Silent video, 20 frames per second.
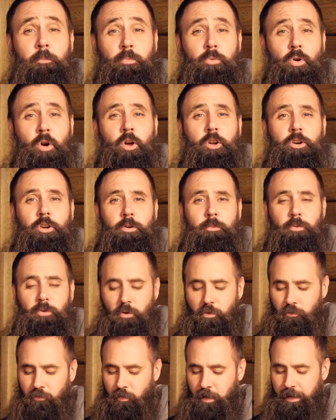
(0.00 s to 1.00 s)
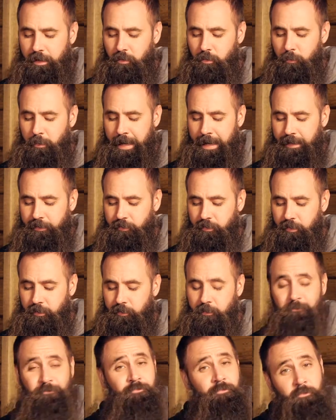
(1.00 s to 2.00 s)
broader profile
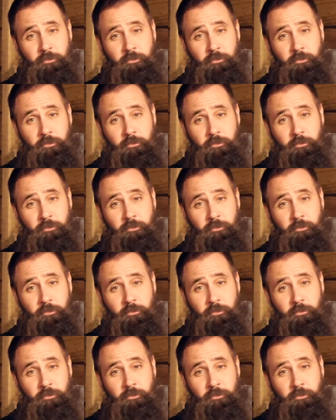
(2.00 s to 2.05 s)
baskets.